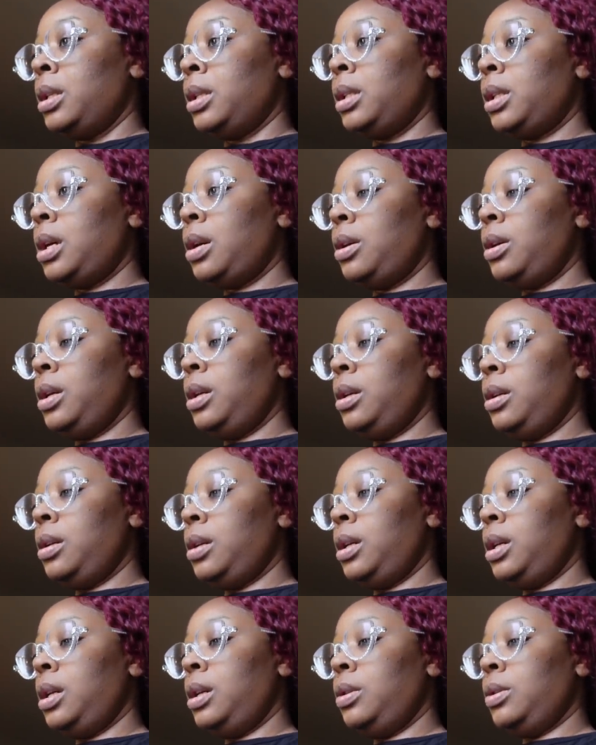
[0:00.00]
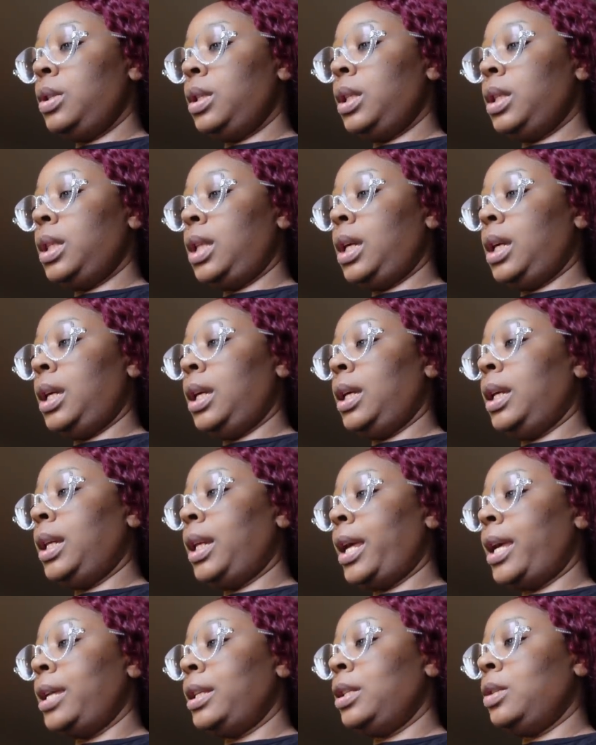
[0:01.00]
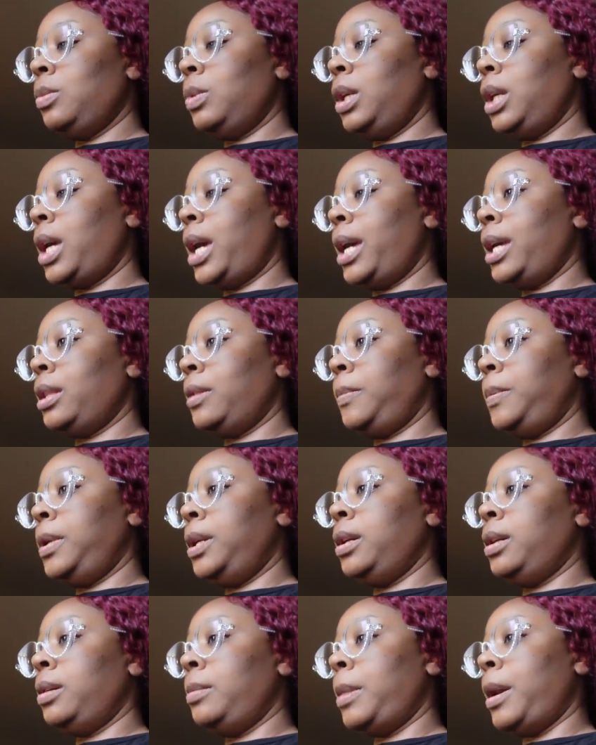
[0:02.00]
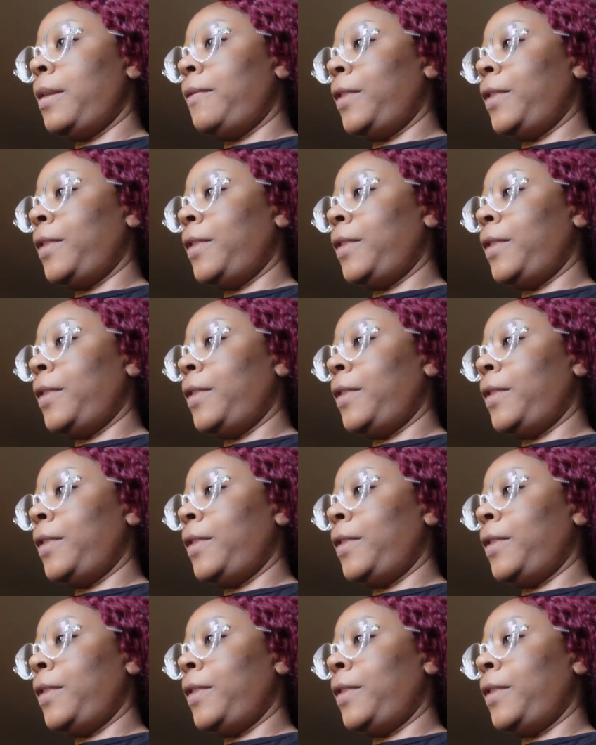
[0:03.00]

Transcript: so here, here's the thing. Last week I had to put under my